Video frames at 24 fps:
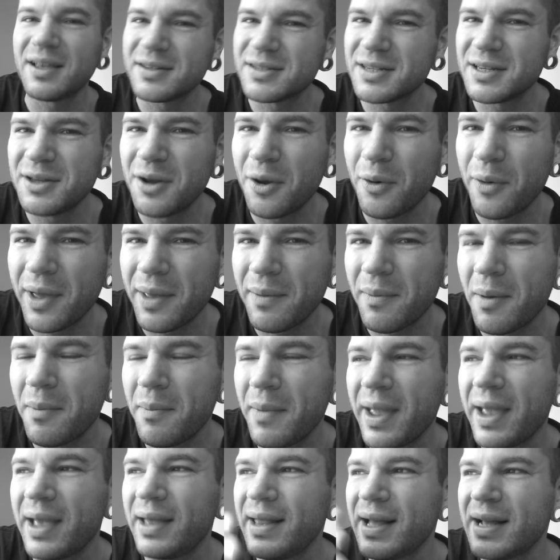doesn't know
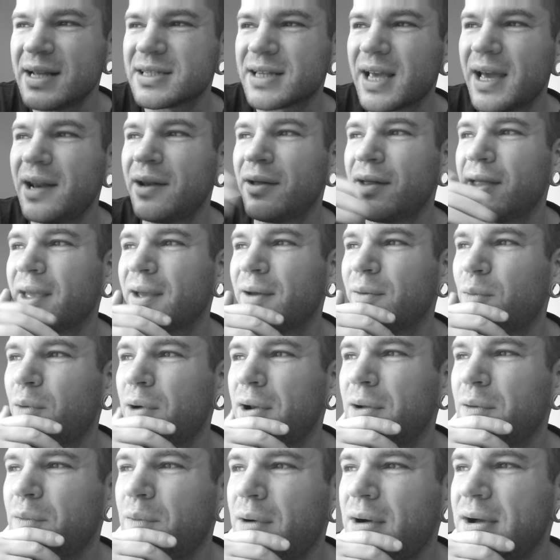MMA, and that's kind of like
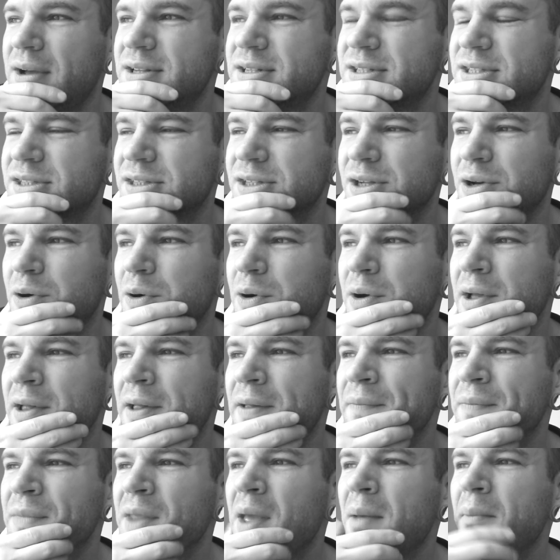what it was. So,
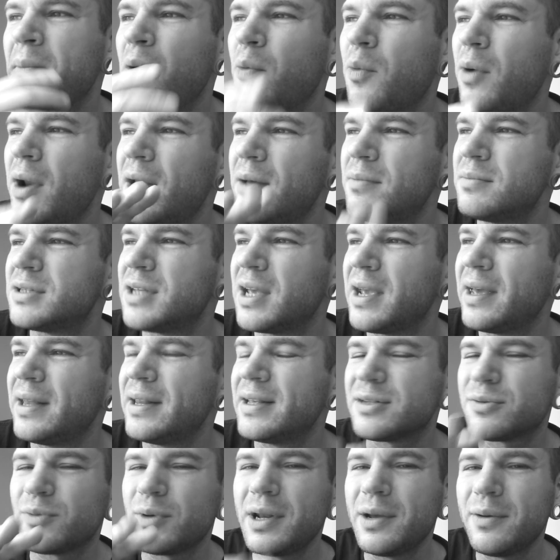but what I'm saying
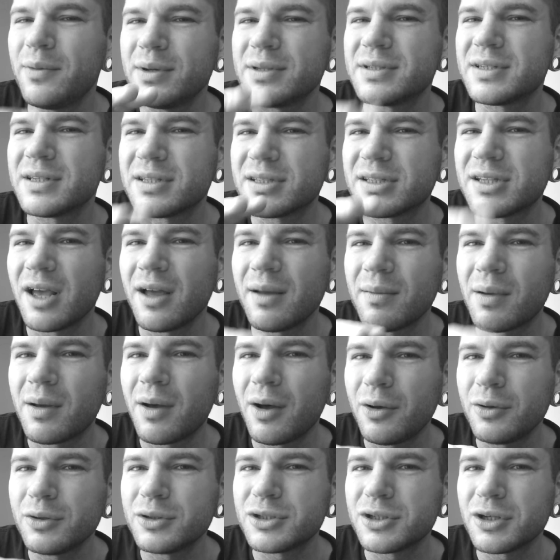is, when it was a
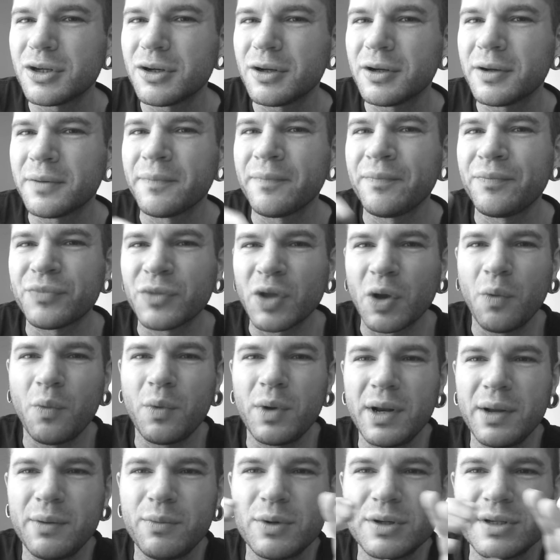subculture,
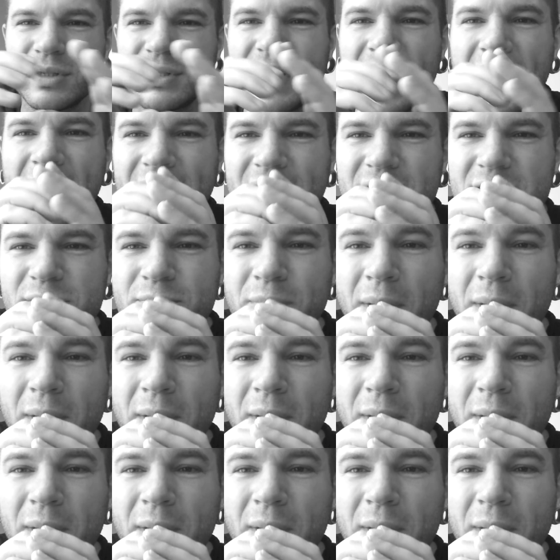when it was not as